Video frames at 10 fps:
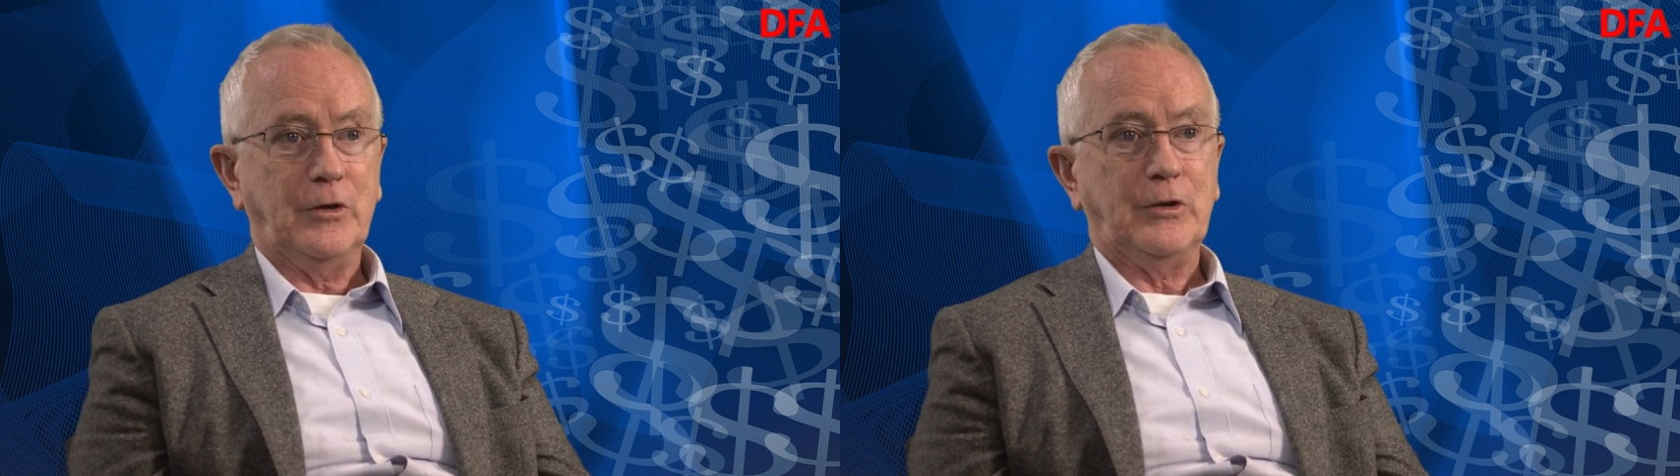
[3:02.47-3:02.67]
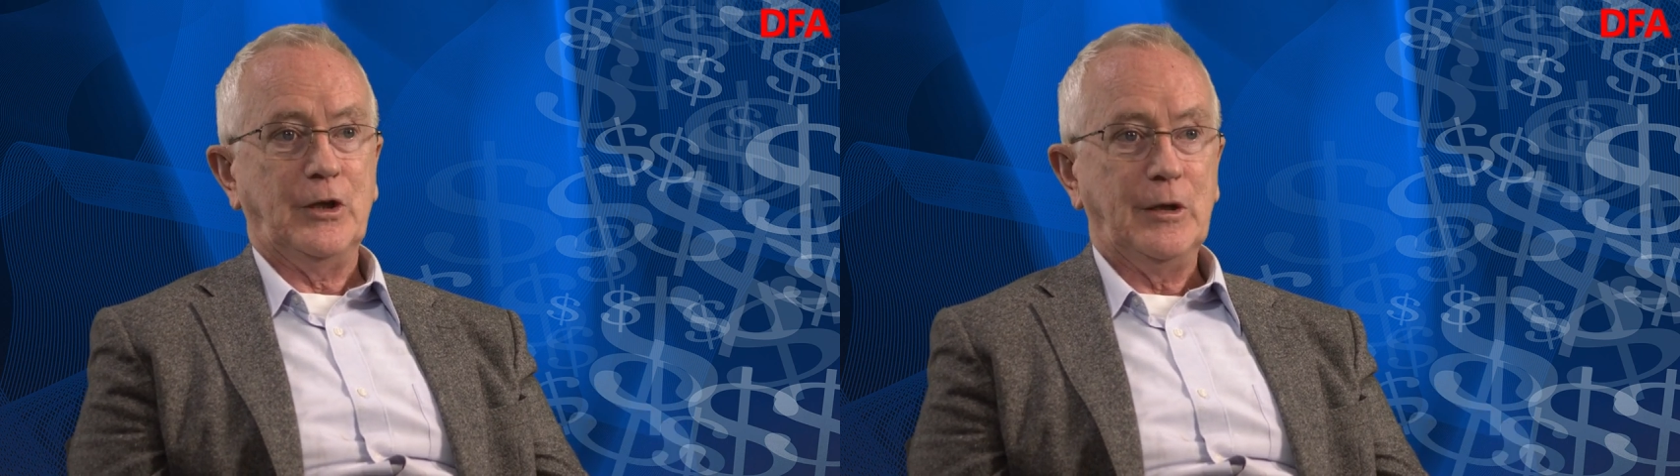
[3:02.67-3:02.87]

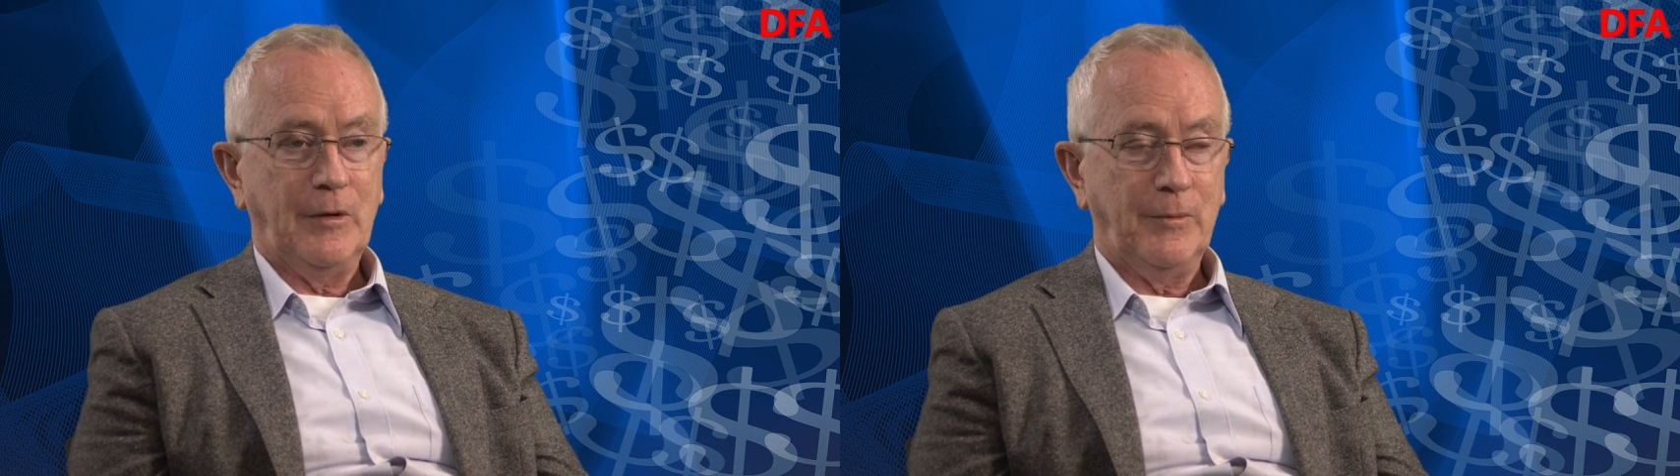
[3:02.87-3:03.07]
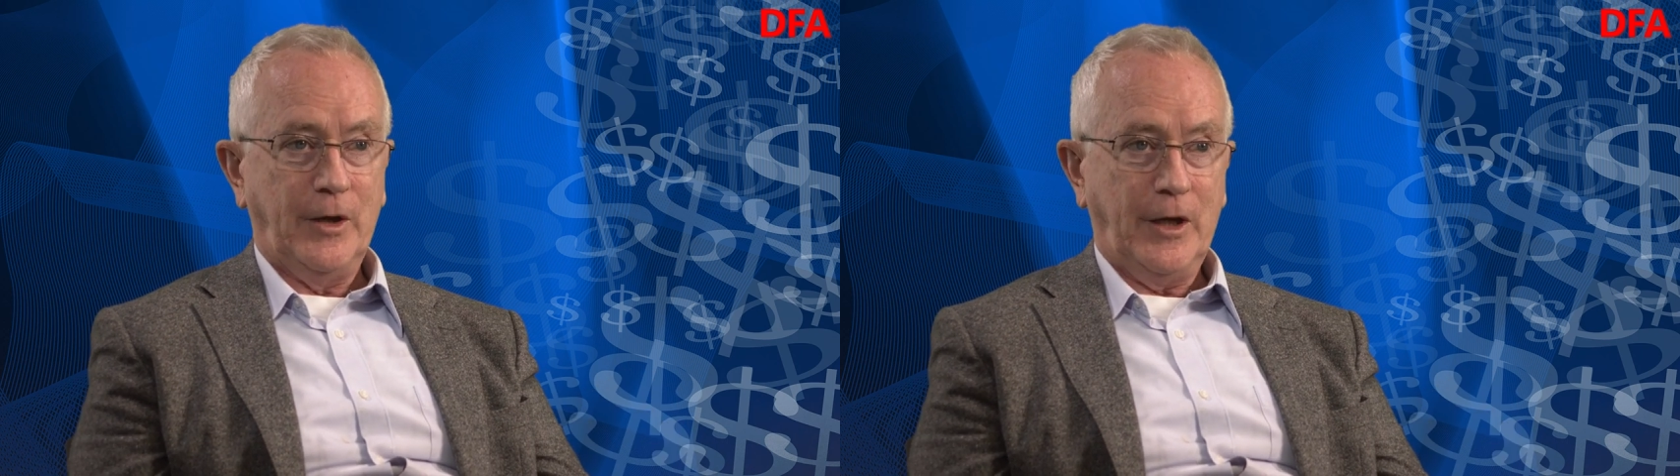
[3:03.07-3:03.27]
as a
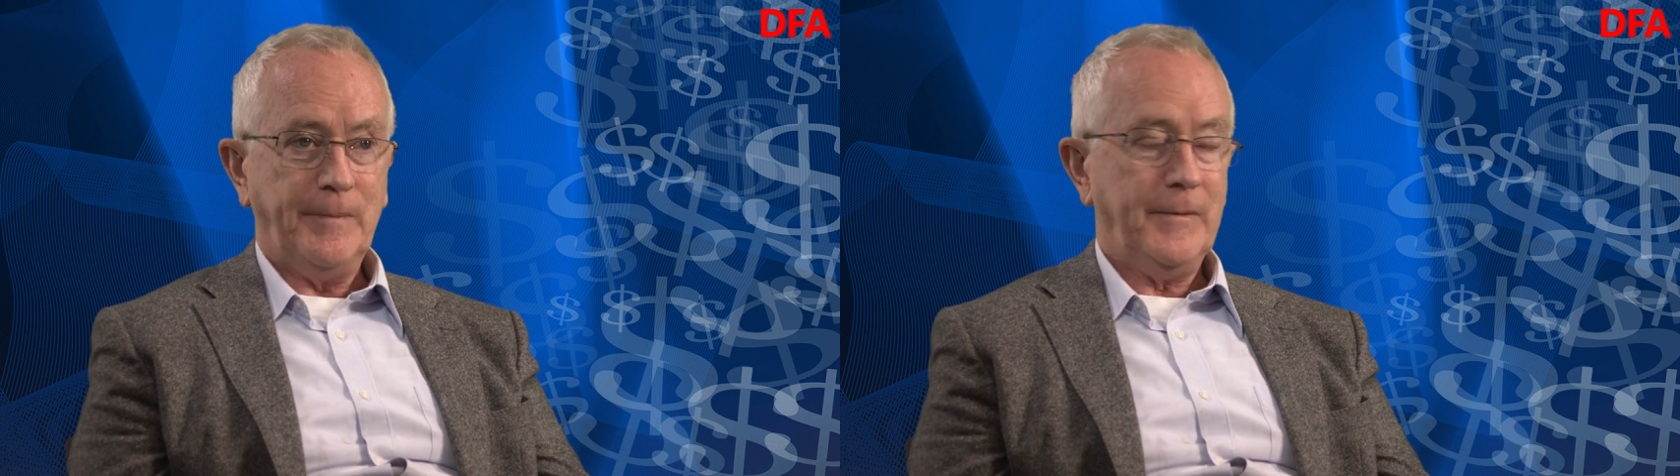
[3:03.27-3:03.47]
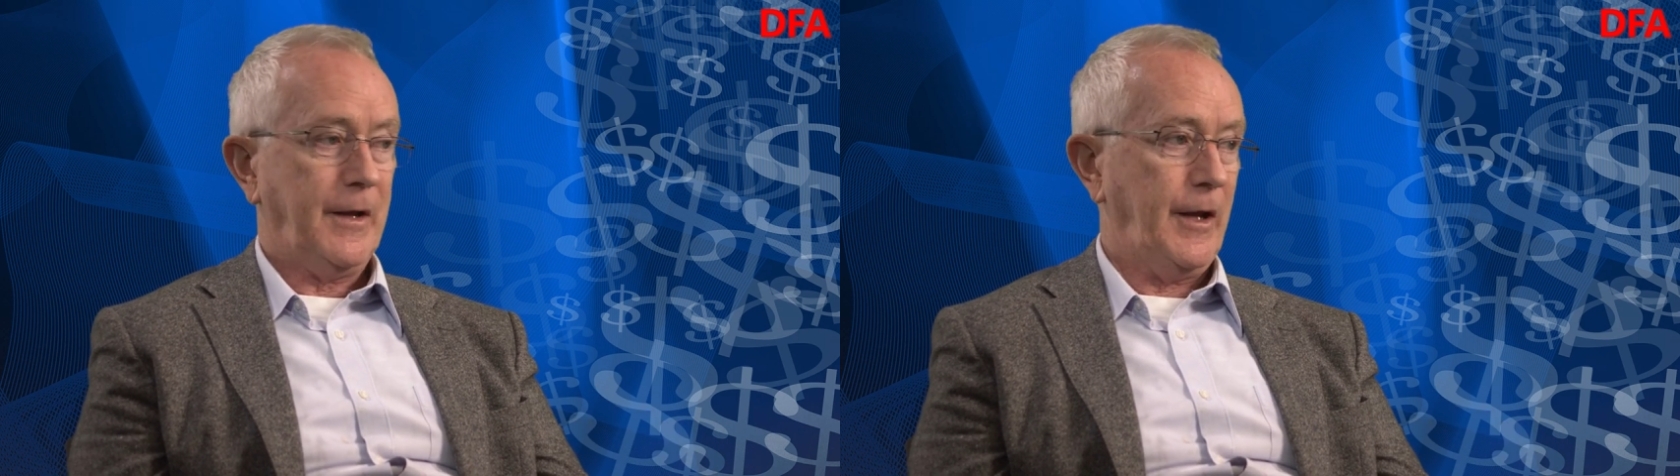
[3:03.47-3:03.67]
human
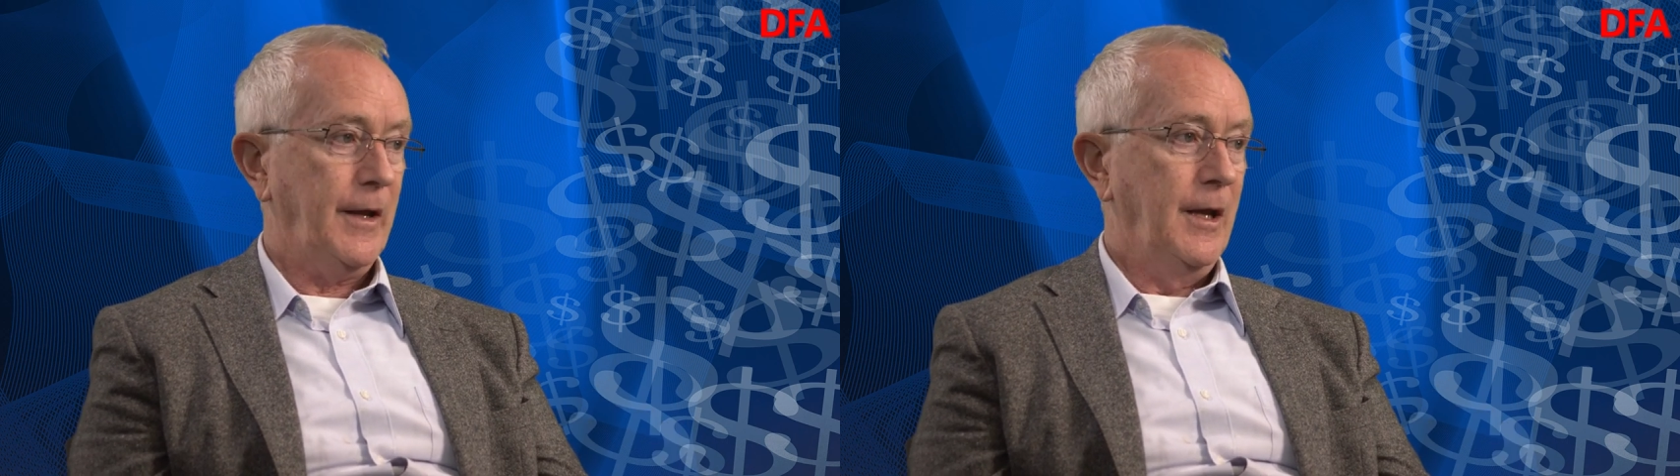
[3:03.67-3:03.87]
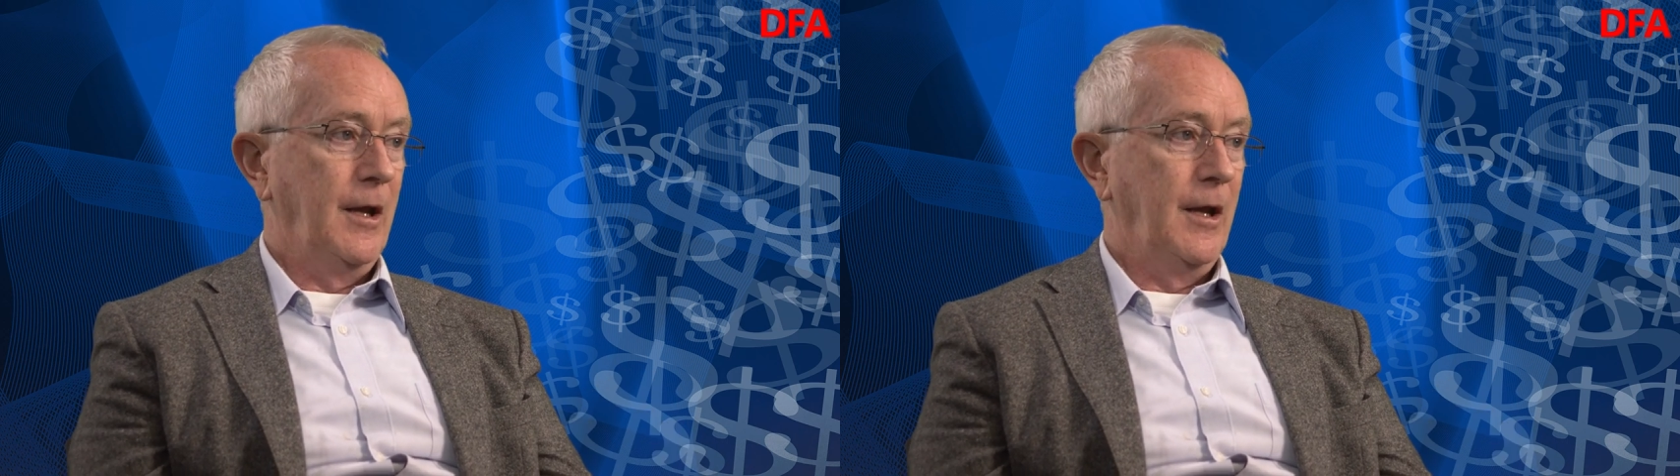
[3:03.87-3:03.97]
being, okay?